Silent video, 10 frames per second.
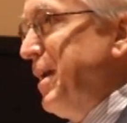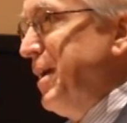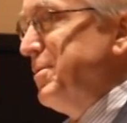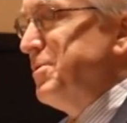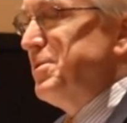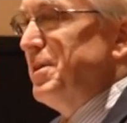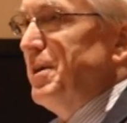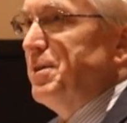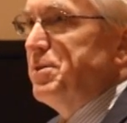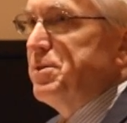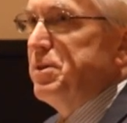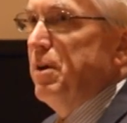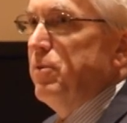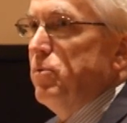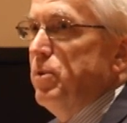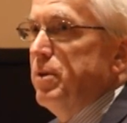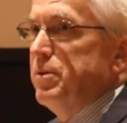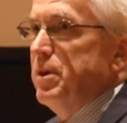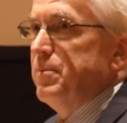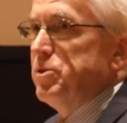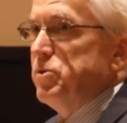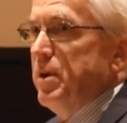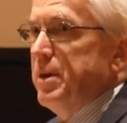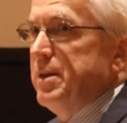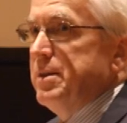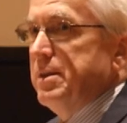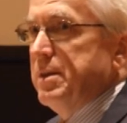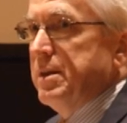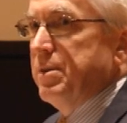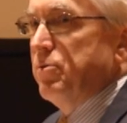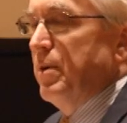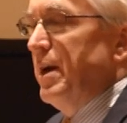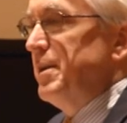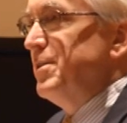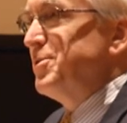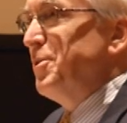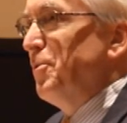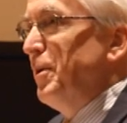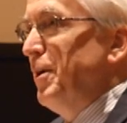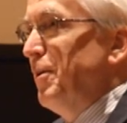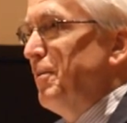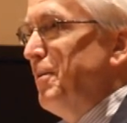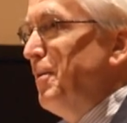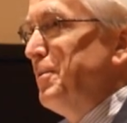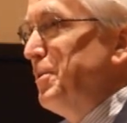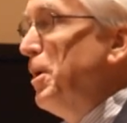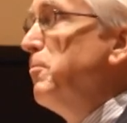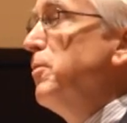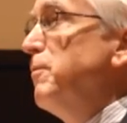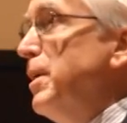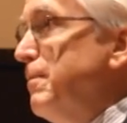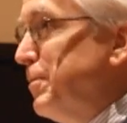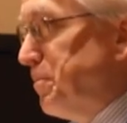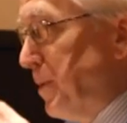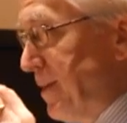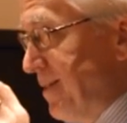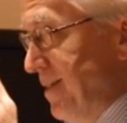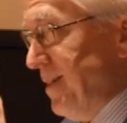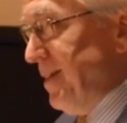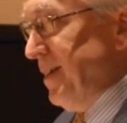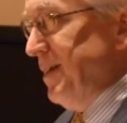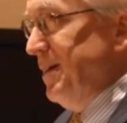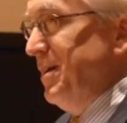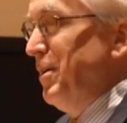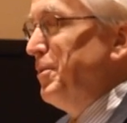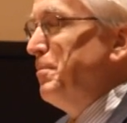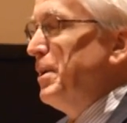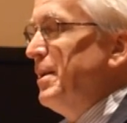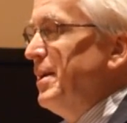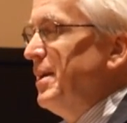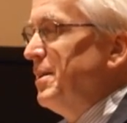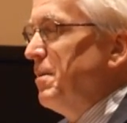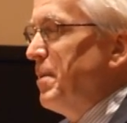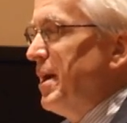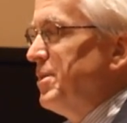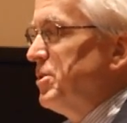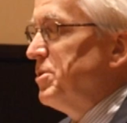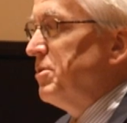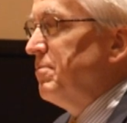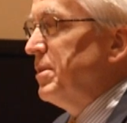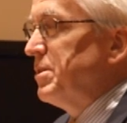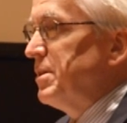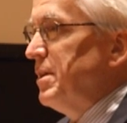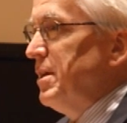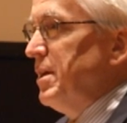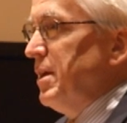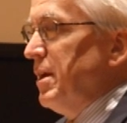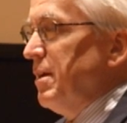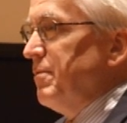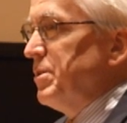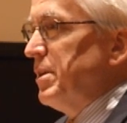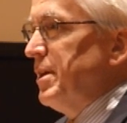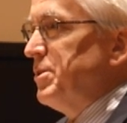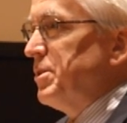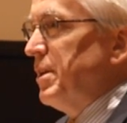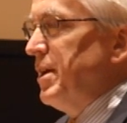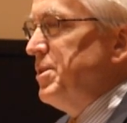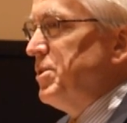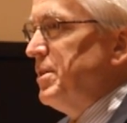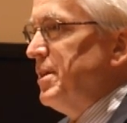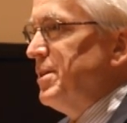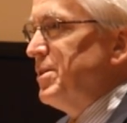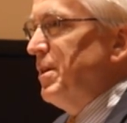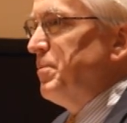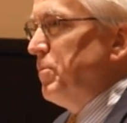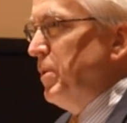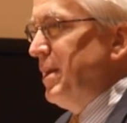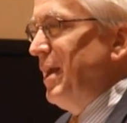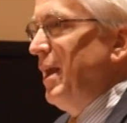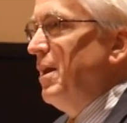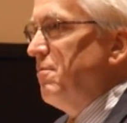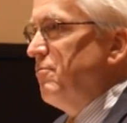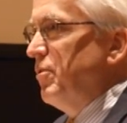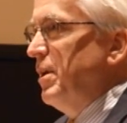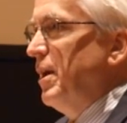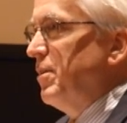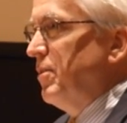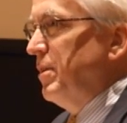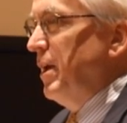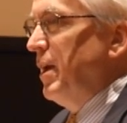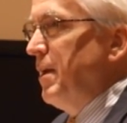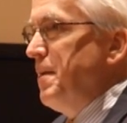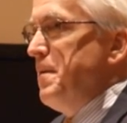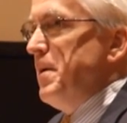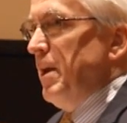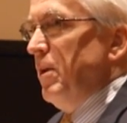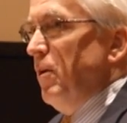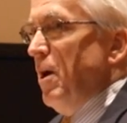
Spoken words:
as Governor Winter demonstrated throughout his career on a number of levels, but ultimately in the passage of this legislation, is something we can't forget today. And, you know,